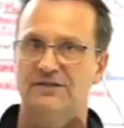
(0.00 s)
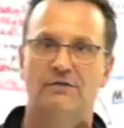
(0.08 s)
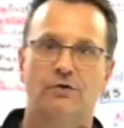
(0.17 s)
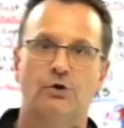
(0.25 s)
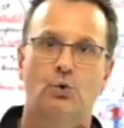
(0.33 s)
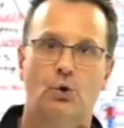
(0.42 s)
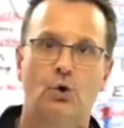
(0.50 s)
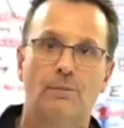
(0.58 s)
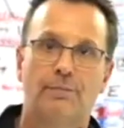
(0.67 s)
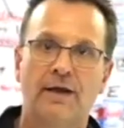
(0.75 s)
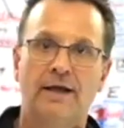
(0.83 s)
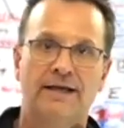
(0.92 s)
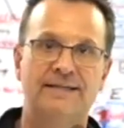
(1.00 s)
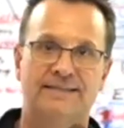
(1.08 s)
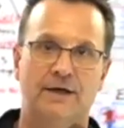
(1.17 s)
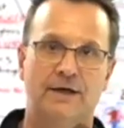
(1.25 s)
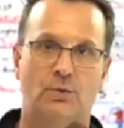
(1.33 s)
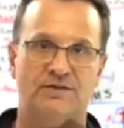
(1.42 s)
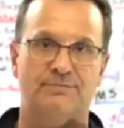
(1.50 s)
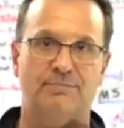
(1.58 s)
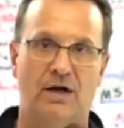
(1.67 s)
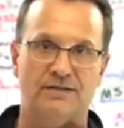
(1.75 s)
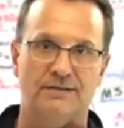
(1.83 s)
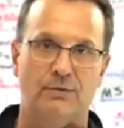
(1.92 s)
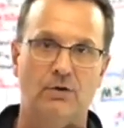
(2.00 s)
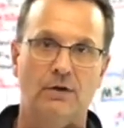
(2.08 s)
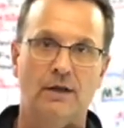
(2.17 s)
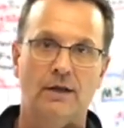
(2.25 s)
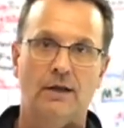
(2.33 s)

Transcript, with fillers: of the group, is irresponsible.